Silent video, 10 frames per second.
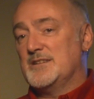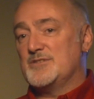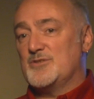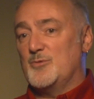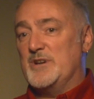
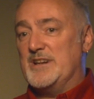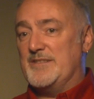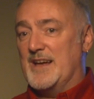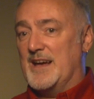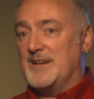So we
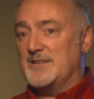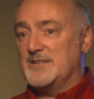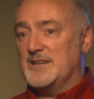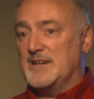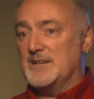did that.
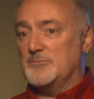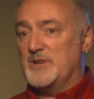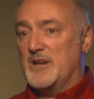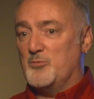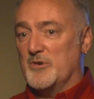
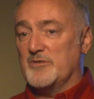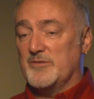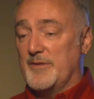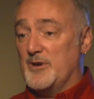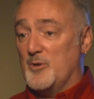We had
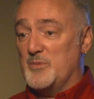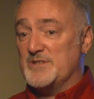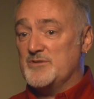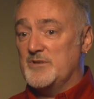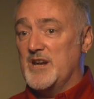wonderful
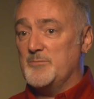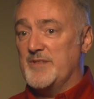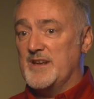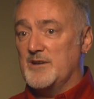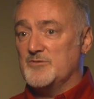therapists who came
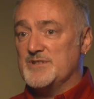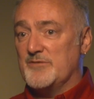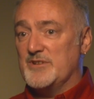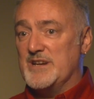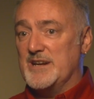to the house
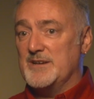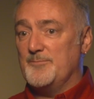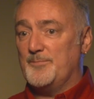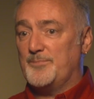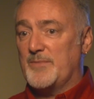every day,
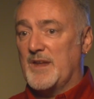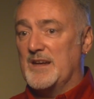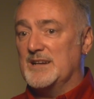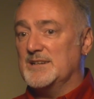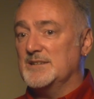
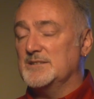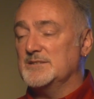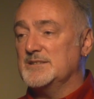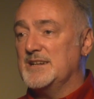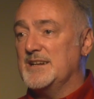
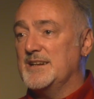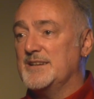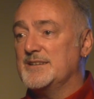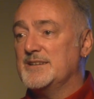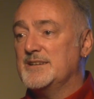and